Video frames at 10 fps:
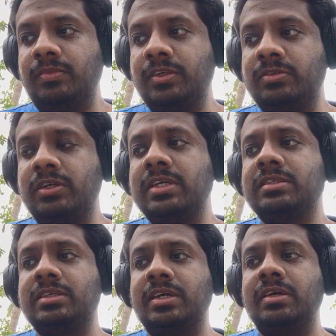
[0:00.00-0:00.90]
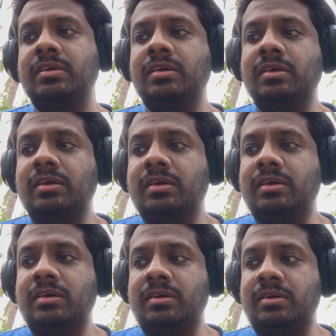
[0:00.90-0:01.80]
so let's say
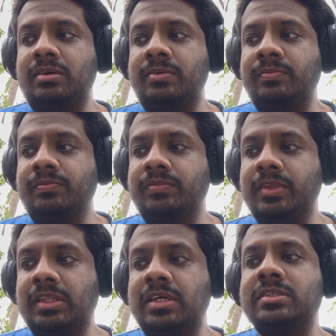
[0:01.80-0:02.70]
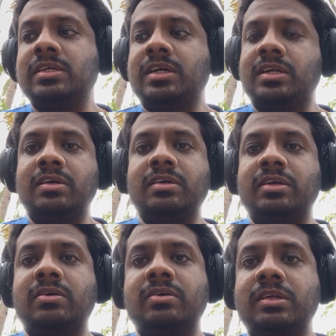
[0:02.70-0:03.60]
there's a category
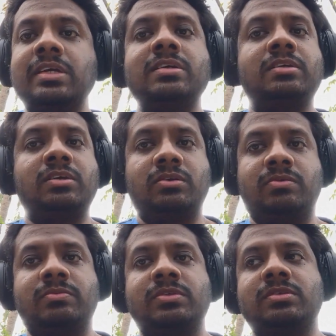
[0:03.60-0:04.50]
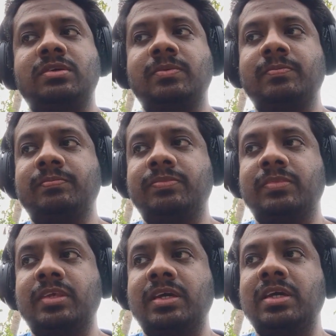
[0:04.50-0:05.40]
called legal documents,
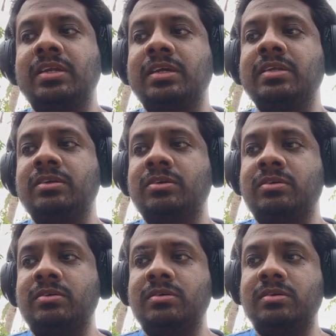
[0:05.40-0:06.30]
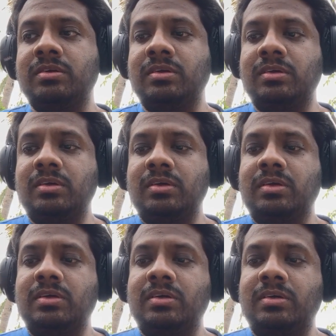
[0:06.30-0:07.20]
and in your
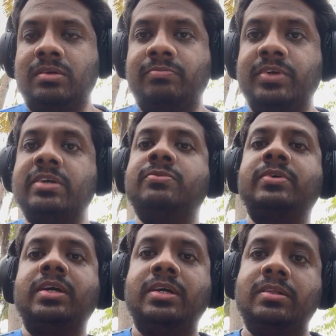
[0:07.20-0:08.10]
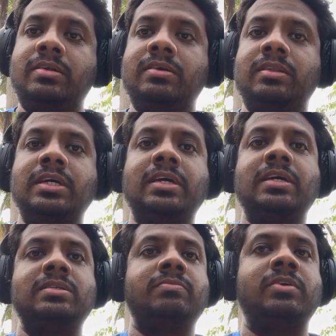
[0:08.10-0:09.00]
big file that
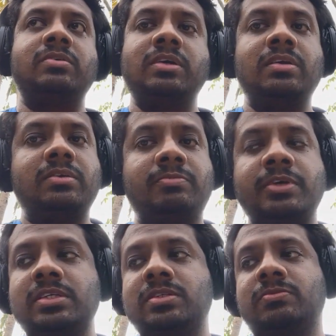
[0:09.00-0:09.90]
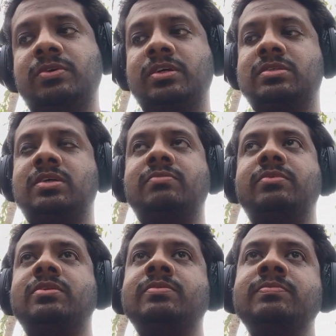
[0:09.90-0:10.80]
has about 100 pages, for example,